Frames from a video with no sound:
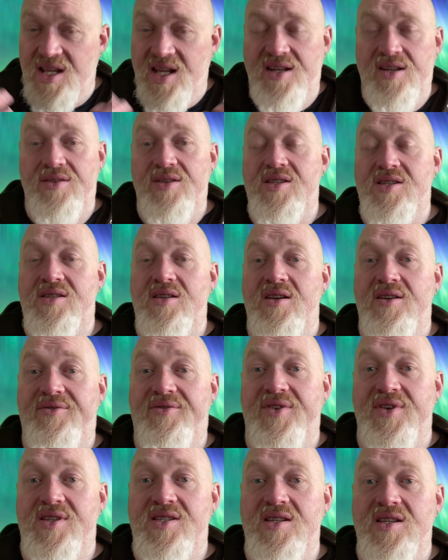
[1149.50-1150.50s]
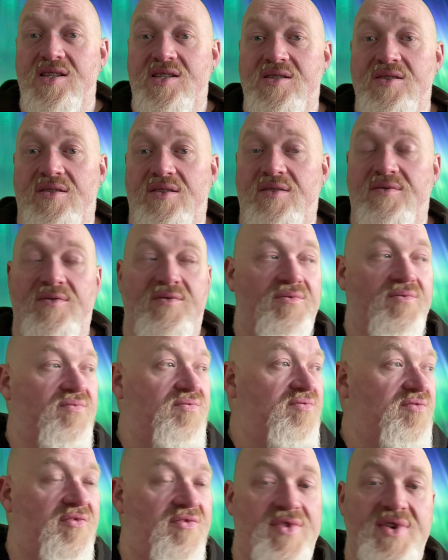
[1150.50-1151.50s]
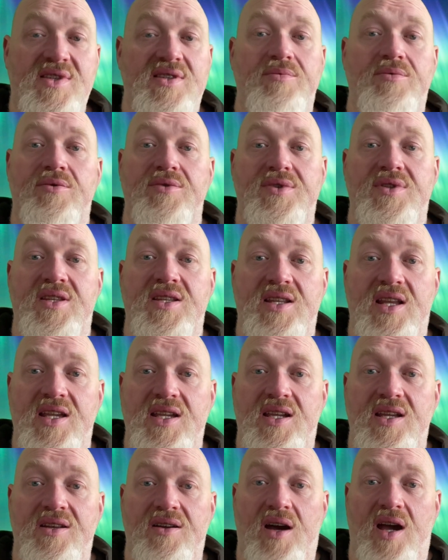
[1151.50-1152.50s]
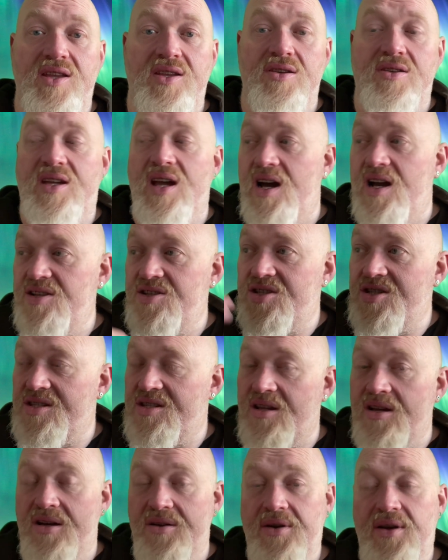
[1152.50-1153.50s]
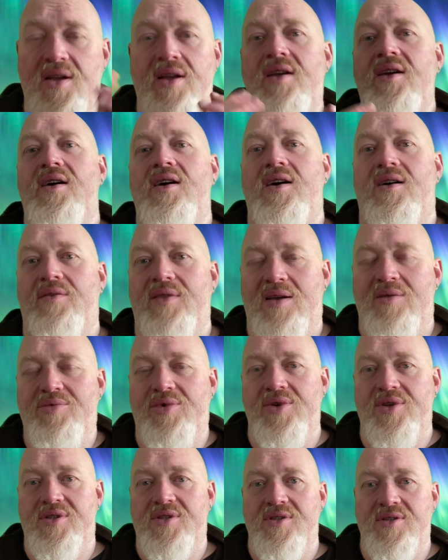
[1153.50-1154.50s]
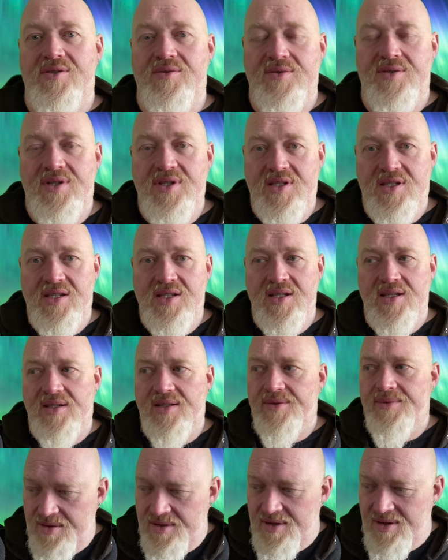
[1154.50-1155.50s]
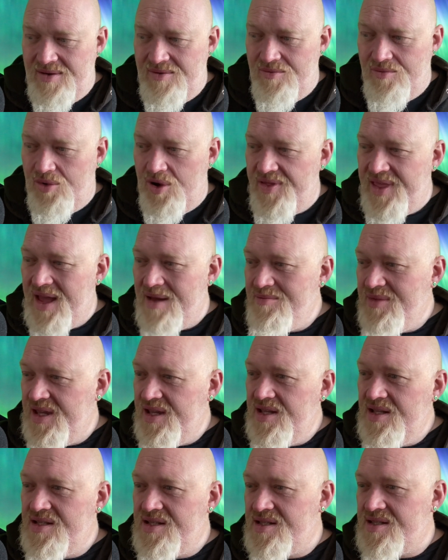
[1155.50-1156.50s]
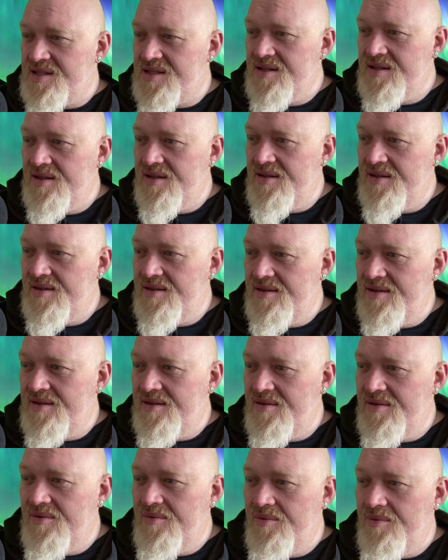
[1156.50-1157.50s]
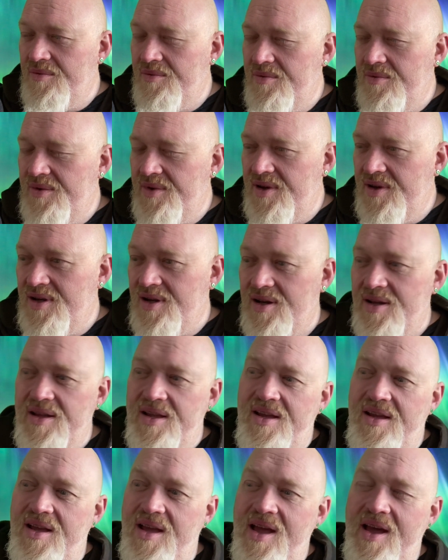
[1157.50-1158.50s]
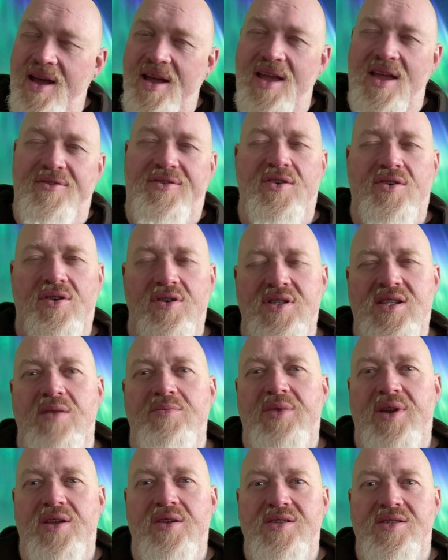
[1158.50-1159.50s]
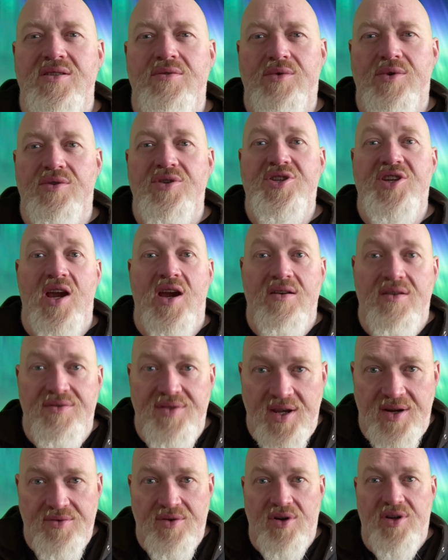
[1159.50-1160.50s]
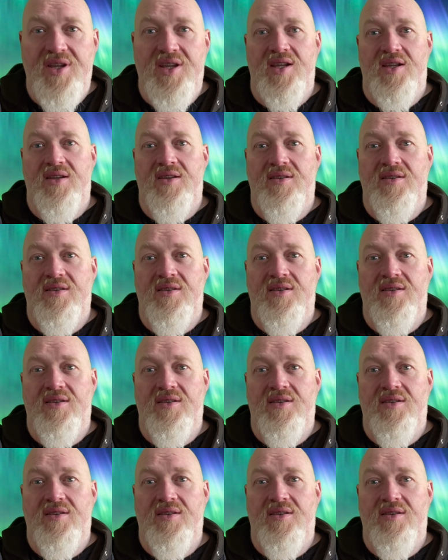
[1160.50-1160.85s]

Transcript: under the surface and it's not visible to the naked eye. You can't just go, oh, that person's autistic. What that means is that, you know, if you've got somebody who's in a wheelchair and they're rocking,